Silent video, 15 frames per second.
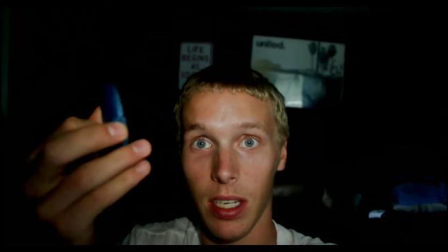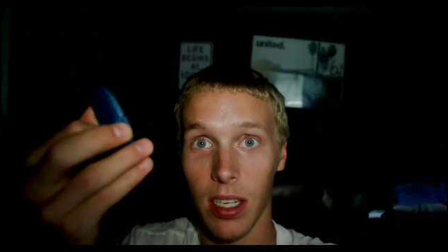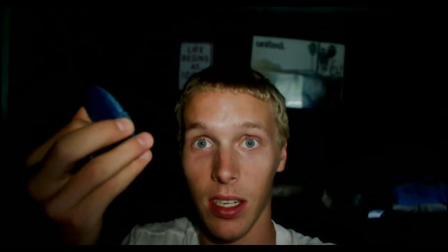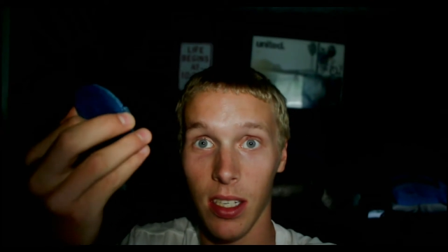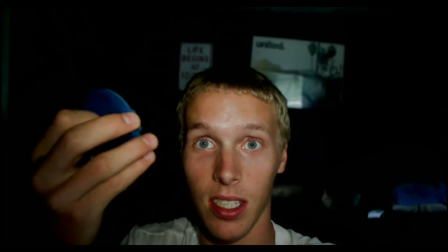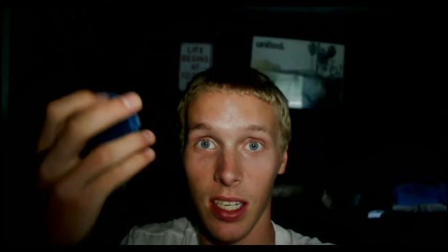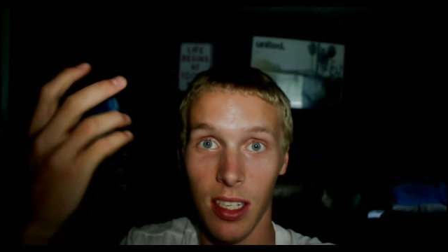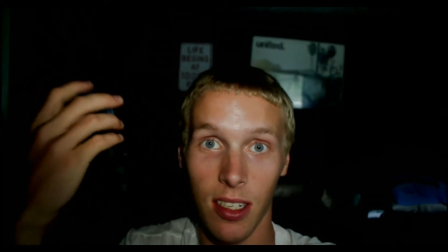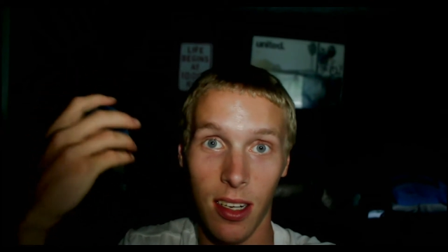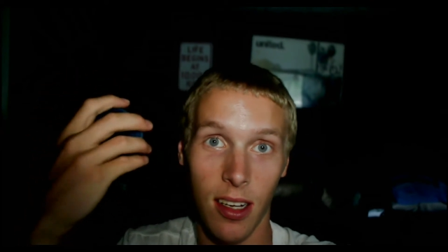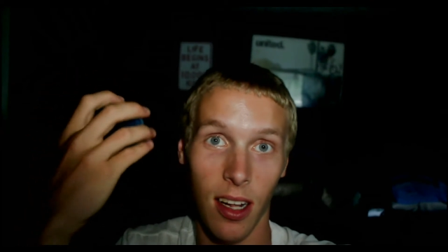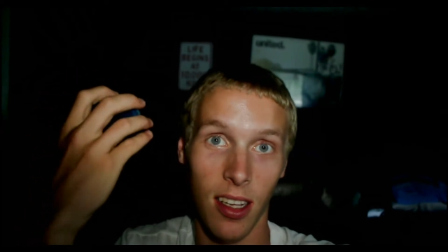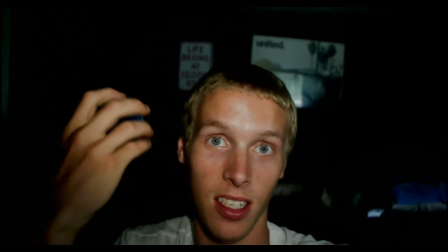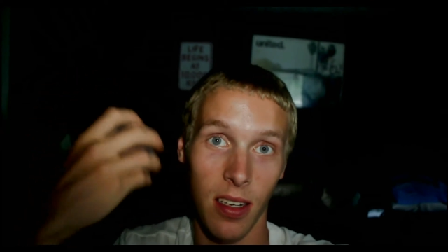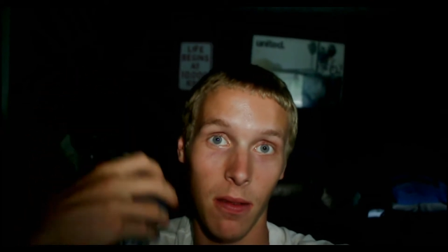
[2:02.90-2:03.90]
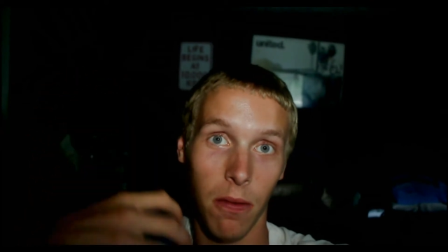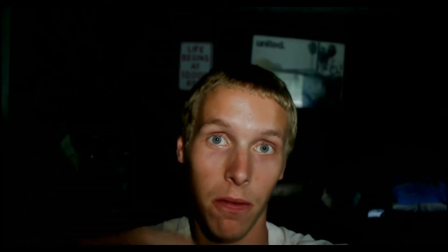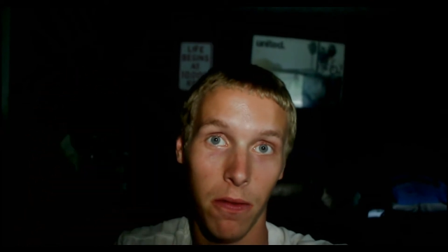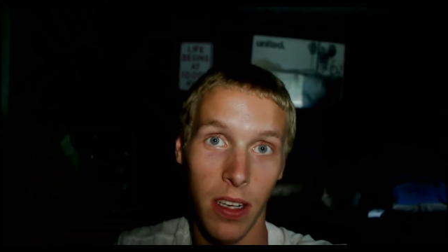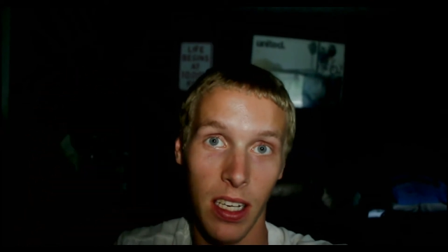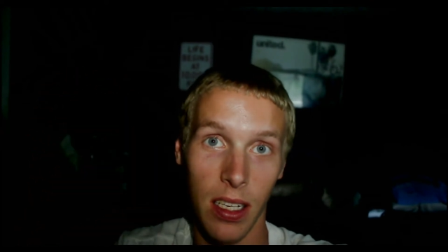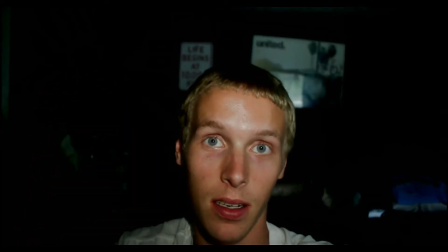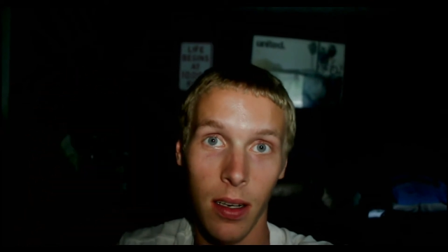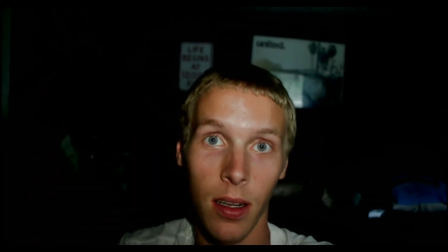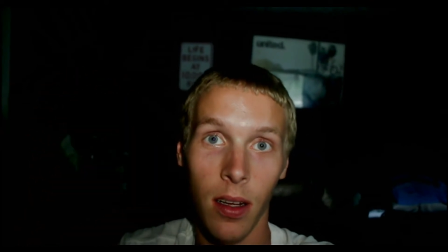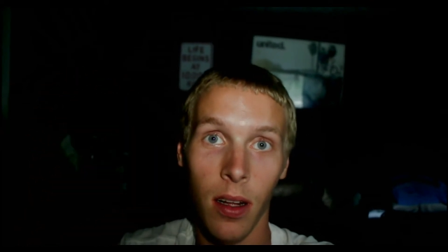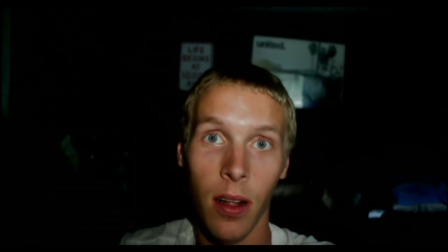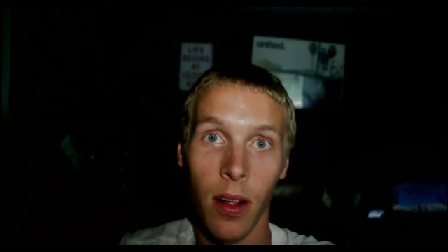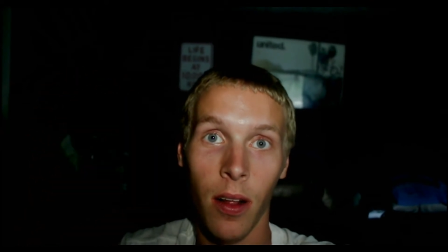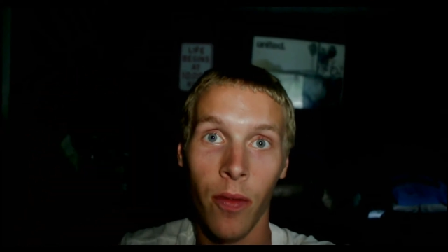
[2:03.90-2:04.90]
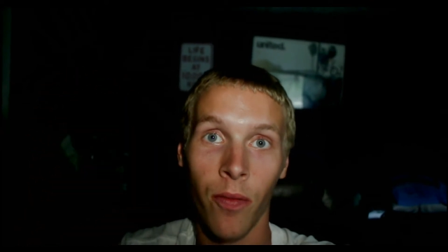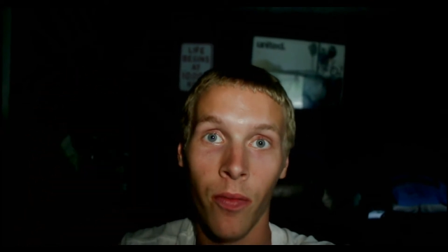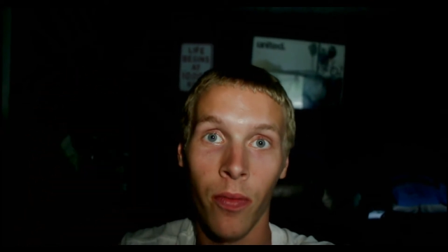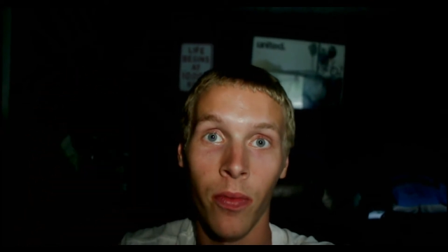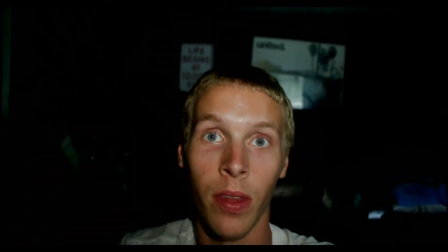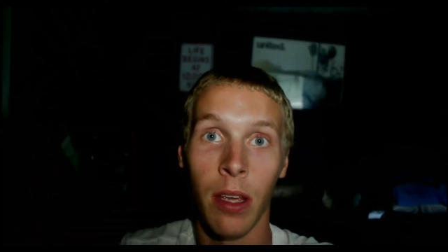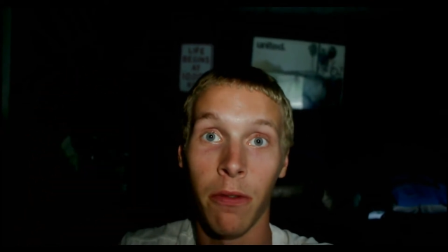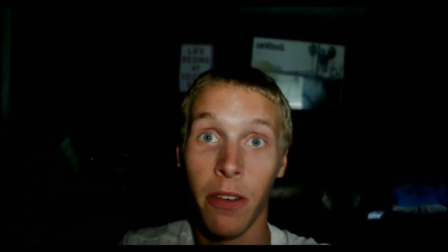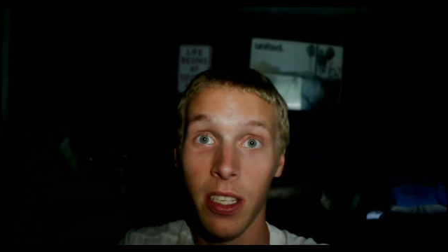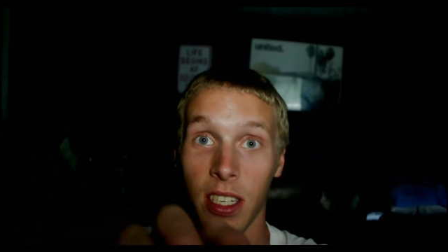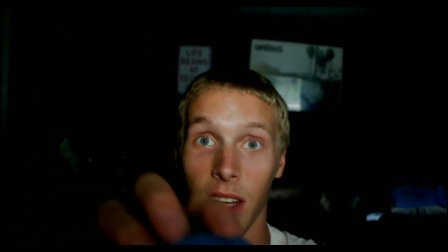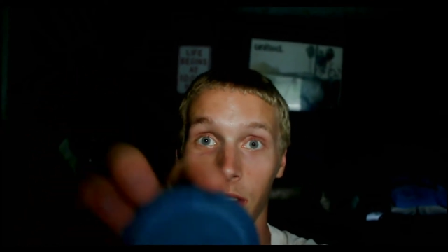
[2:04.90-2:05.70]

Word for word: because it doesn't fit. It fits